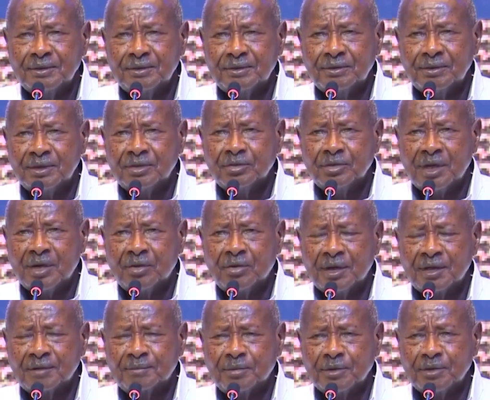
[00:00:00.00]
when we are
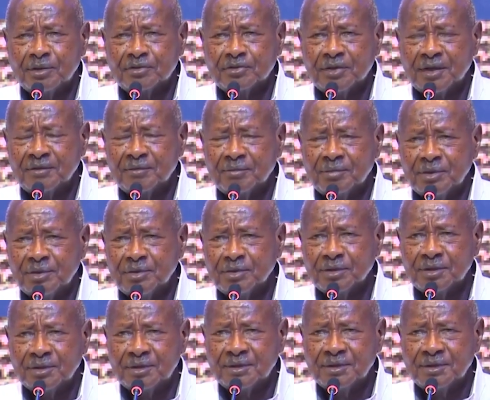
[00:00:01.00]
1.5 billion?